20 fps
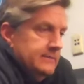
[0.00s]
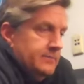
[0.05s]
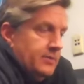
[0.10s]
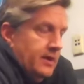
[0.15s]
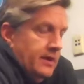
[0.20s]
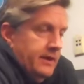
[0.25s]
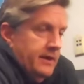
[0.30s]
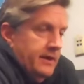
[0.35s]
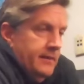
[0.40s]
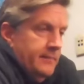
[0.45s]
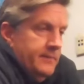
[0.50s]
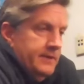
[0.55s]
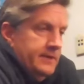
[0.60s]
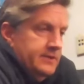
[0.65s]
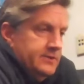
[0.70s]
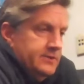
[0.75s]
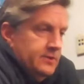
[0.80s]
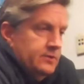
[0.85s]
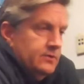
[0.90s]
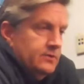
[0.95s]
Probably not
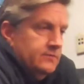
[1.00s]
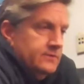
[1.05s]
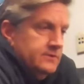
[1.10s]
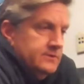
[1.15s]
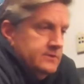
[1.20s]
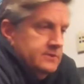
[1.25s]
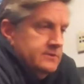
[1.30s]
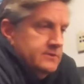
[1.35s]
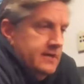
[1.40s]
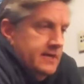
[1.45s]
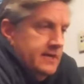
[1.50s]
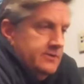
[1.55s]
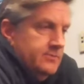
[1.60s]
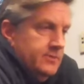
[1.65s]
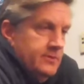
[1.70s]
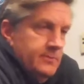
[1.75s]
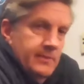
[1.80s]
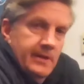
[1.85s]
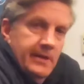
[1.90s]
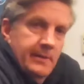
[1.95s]
many turnovers because there hasn't
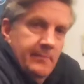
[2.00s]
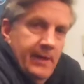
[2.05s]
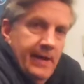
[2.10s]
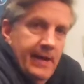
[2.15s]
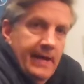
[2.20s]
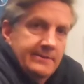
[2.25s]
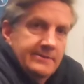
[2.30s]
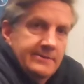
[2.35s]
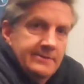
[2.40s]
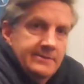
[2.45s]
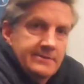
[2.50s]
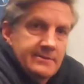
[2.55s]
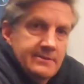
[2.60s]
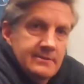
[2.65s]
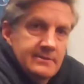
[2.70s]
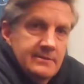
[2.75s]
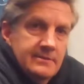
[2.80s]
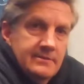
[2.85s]
been many passes.